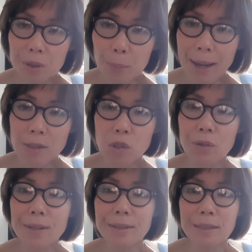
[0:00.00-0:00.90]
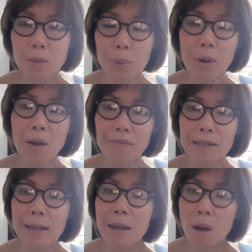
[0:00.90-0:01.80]
the patriarchs and the
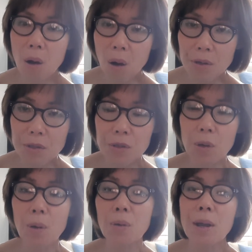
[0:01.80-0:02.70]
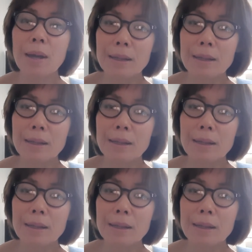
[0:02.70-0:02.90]
prophet also,